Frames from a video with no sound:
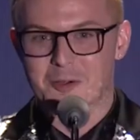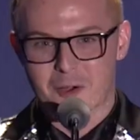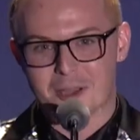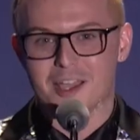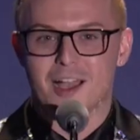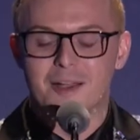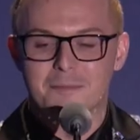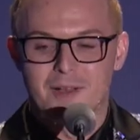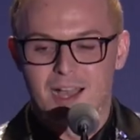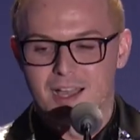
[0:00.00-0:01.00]
growing up,
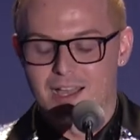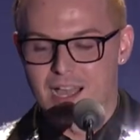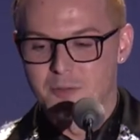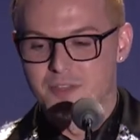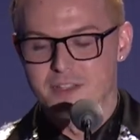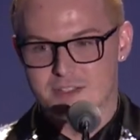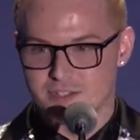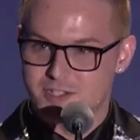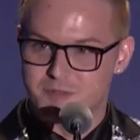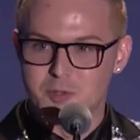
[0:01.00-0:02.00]
I, I would listen
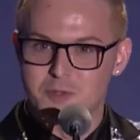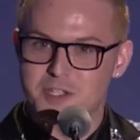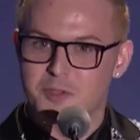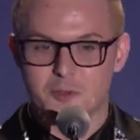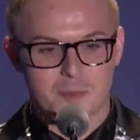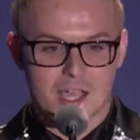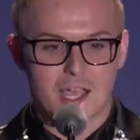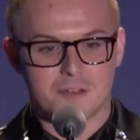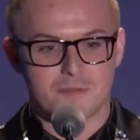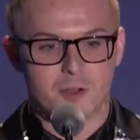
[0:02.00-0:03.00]
to music through my
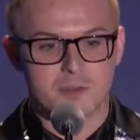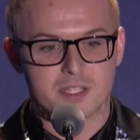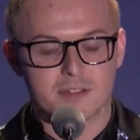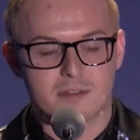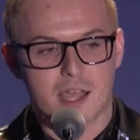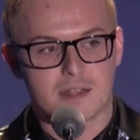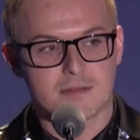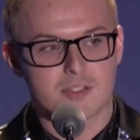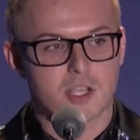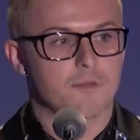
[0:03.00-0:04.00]
headphones and,
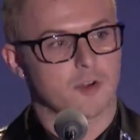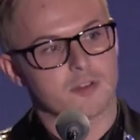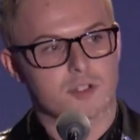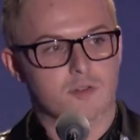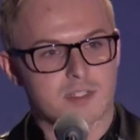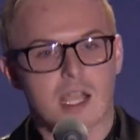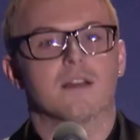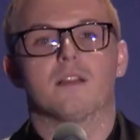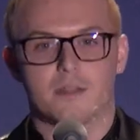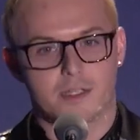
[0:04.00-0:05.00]
and suffer
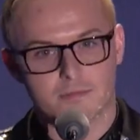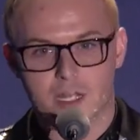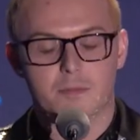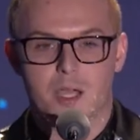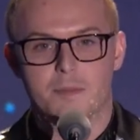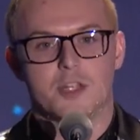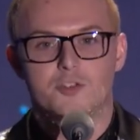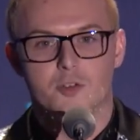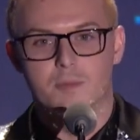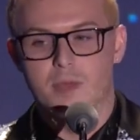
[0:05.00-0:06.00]
silently in my bedroom.